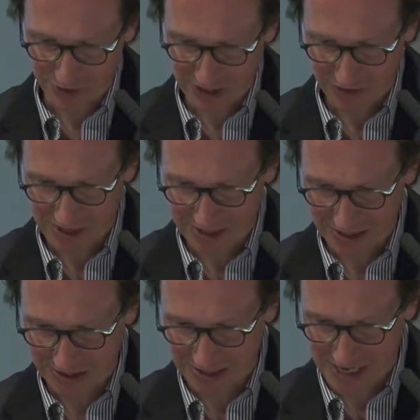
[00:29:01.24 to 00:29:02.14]
Red
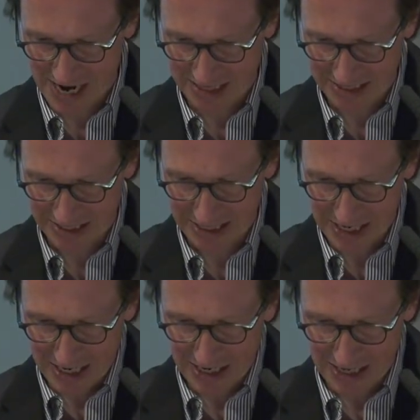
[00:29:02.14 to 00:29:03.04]
Crescent Society
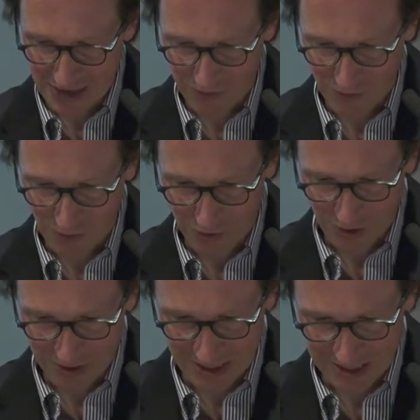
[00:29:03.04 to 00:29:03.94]
in Darfur
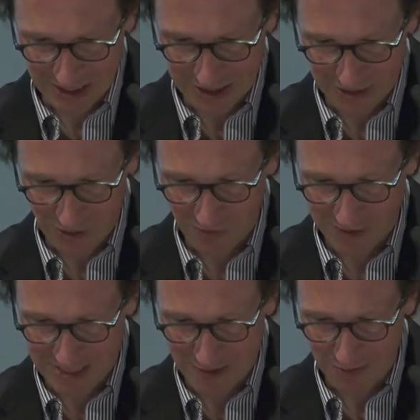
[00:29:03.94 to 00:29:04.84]
13 years ago
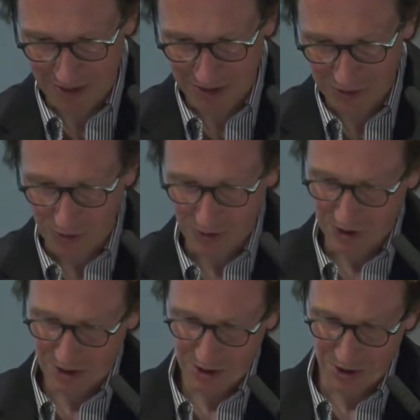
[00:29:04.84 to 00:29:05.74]
was something new,
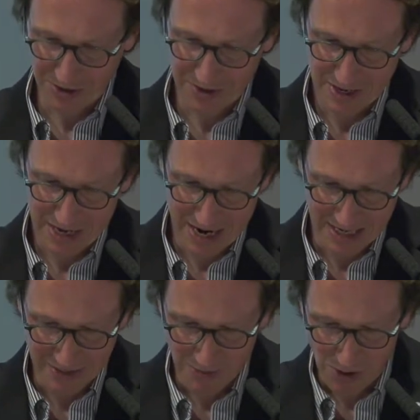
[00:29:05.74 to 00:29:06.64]
not
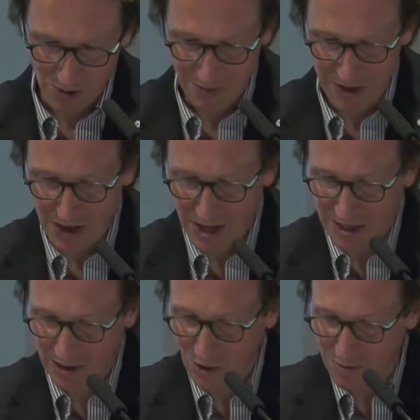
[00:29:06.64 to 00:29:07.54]
anymore.
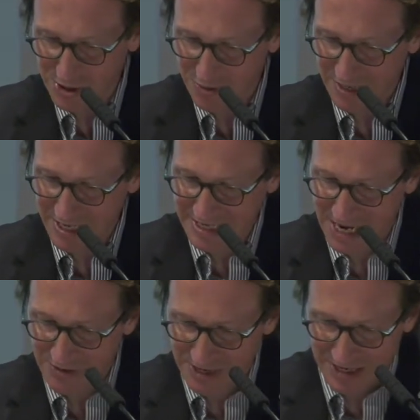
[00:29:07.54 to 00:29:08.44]
The Global
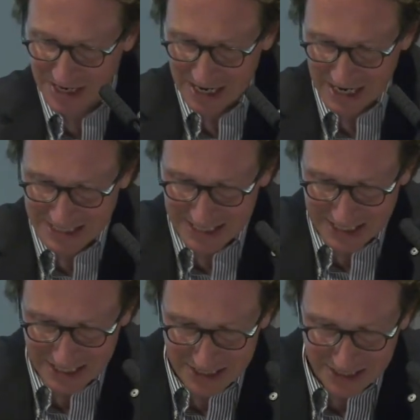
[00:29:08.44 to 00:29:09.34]
Humanitarian
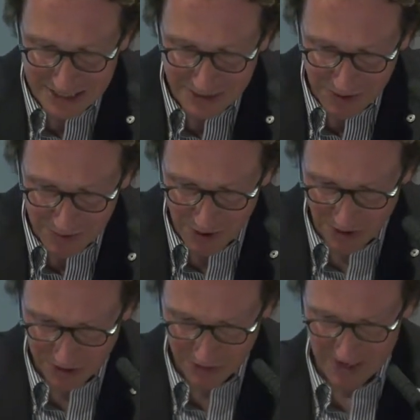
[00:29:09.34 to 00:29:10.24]
Assistance
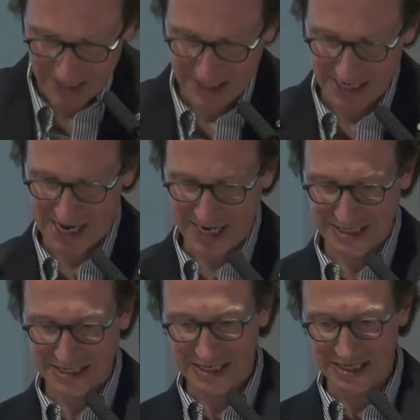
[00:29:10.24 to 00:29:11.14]
Report
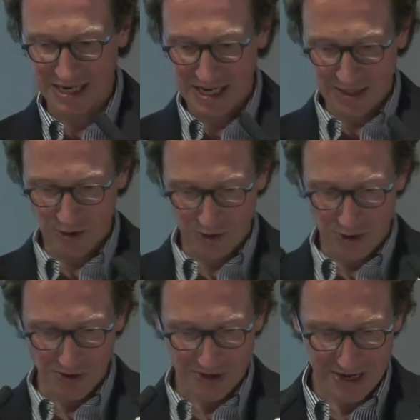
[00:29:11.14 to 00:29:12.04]
2018, the
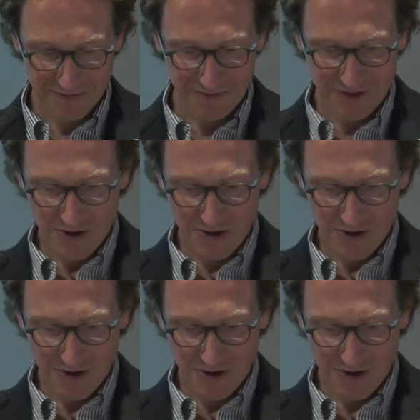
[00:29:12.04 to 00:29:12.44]
authoritative